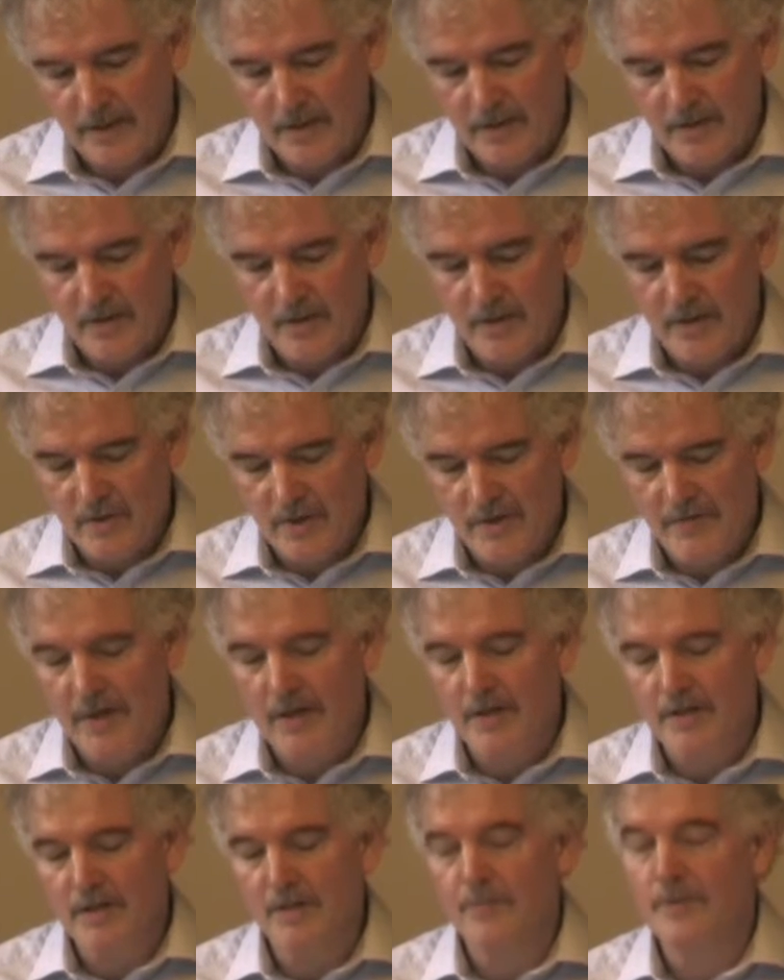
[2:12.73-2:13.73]
So those, I
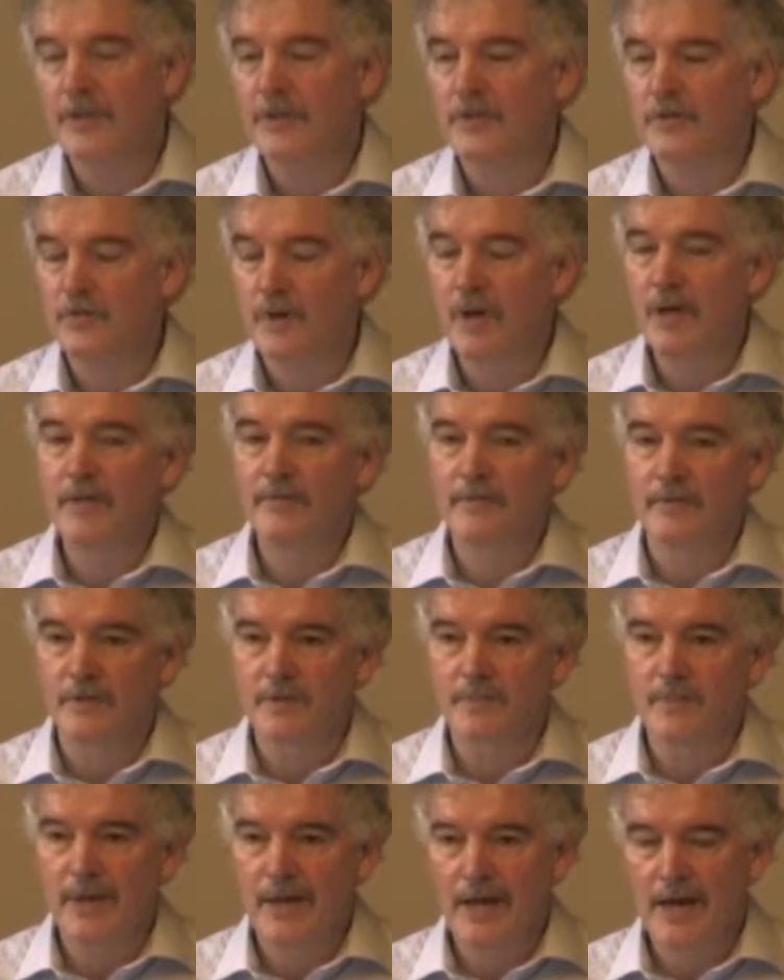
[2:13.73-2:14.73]
think, are some of the drivers
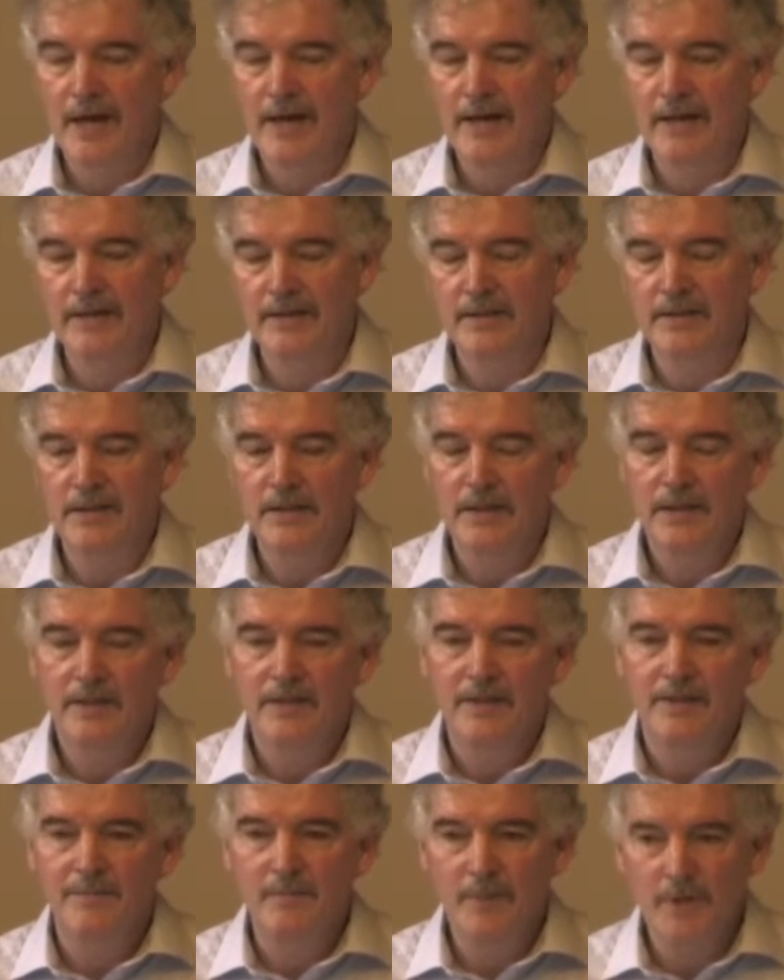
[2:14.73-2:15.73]
behind
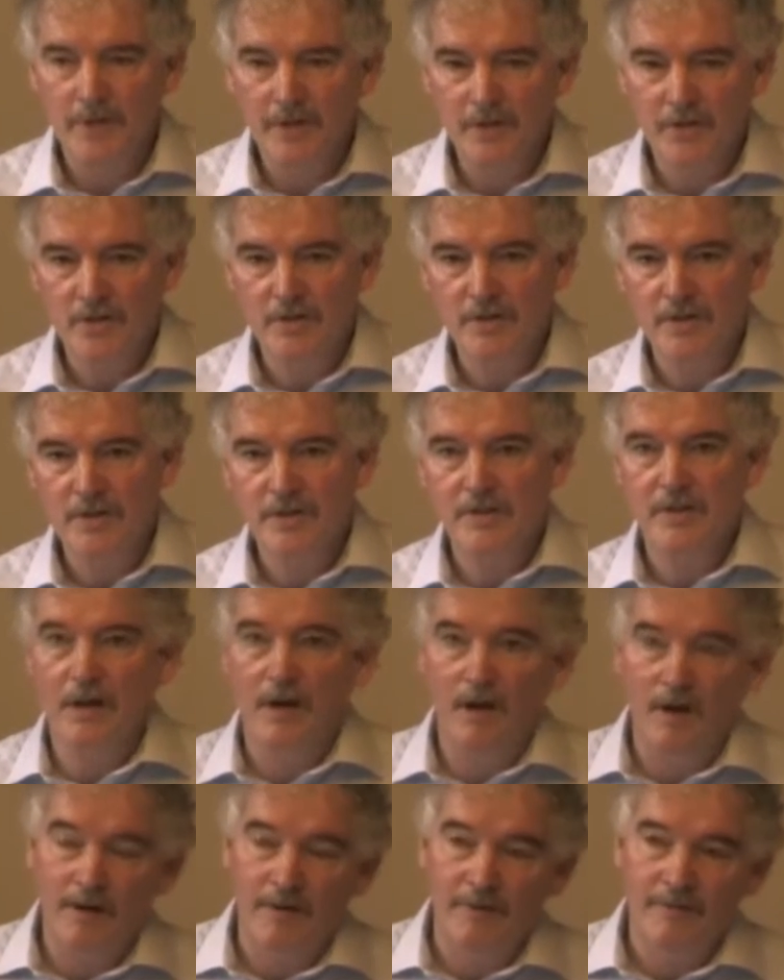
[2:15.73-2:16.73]
the emergence
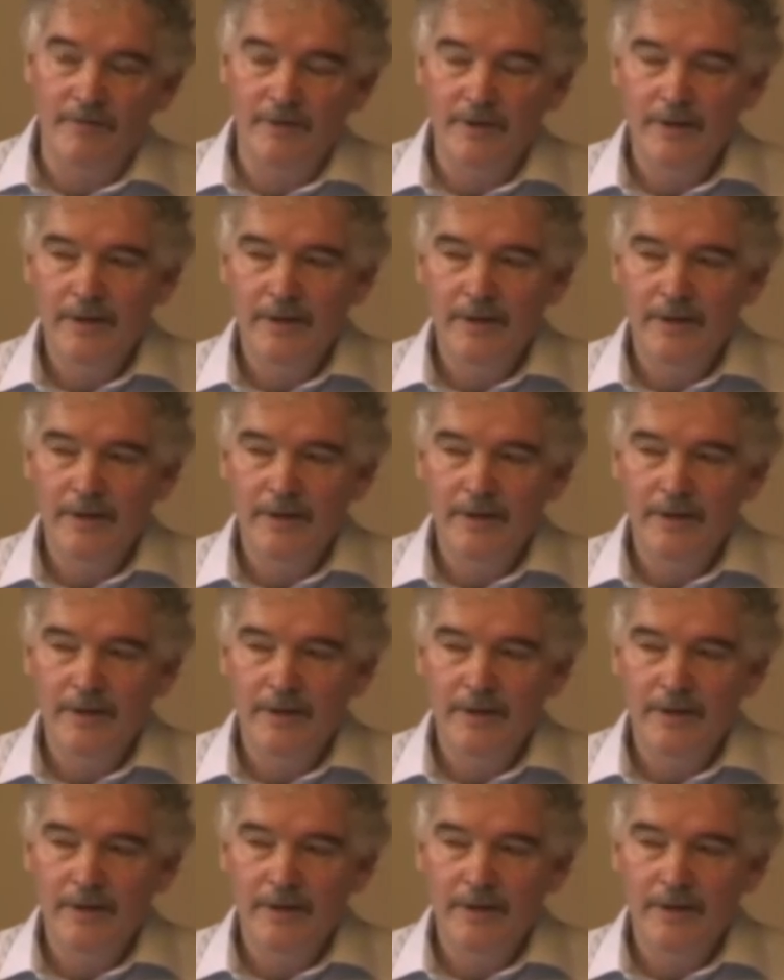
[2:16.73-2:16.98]
of